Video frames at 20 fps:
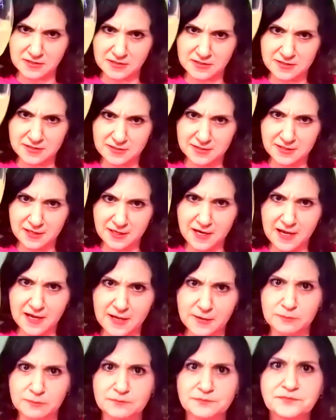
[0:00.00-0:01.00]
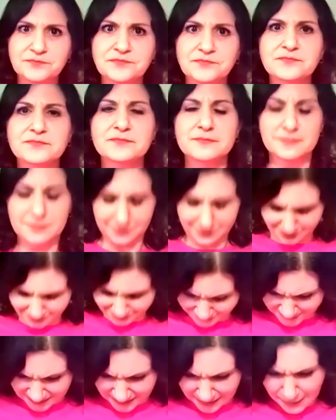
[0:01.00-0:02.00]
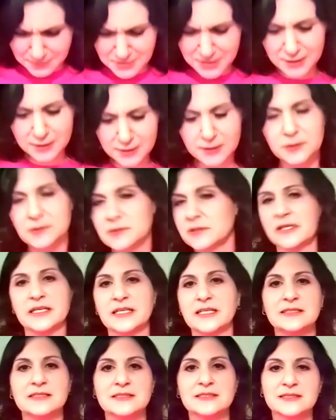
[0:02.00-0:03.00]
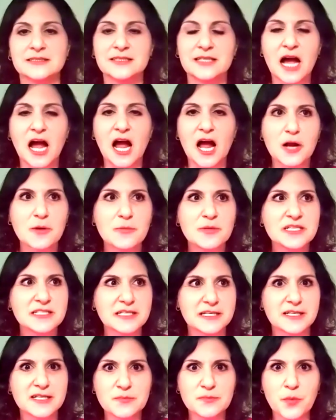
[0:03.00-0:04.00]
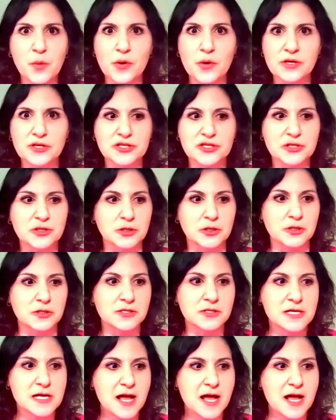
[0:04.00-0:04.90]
being on the show. Absolutely. I was in Portugal,